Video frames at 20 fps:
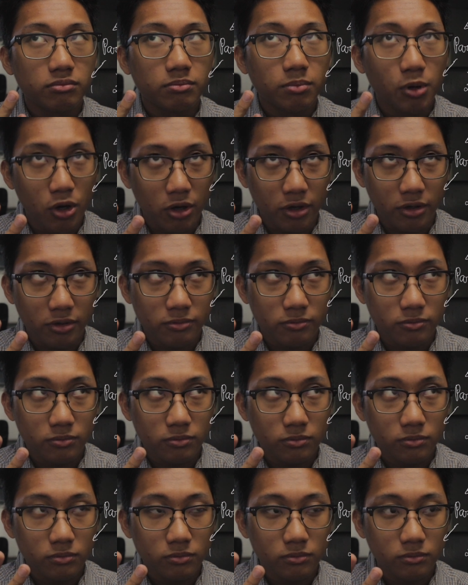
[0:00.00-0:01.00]
part.
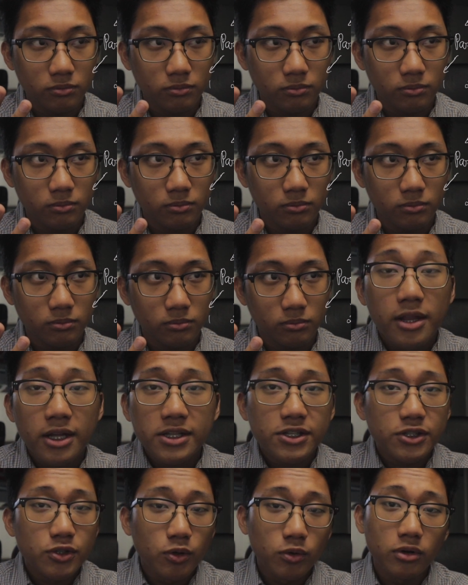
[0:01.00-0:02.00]

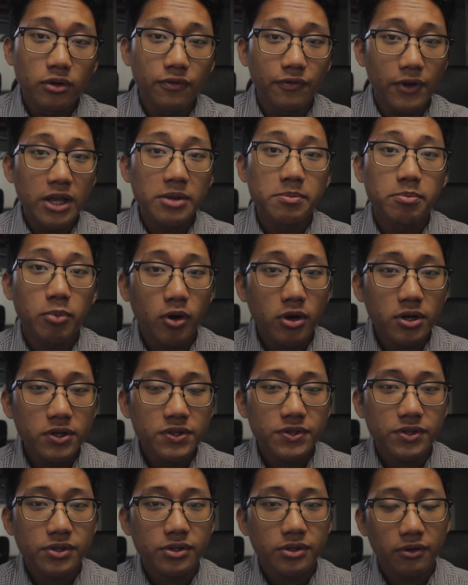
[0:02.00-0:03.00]
That's a total of 8
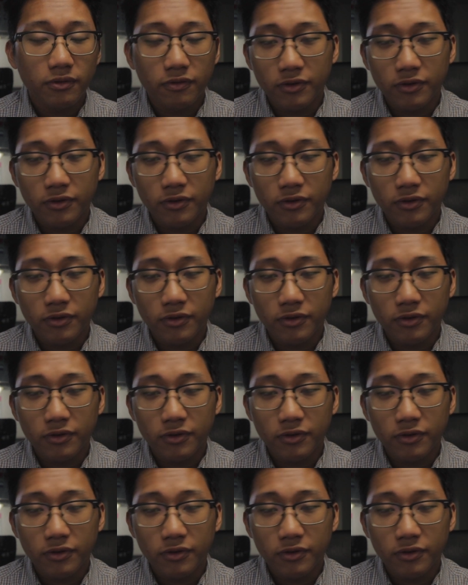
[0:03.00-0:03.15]
parts.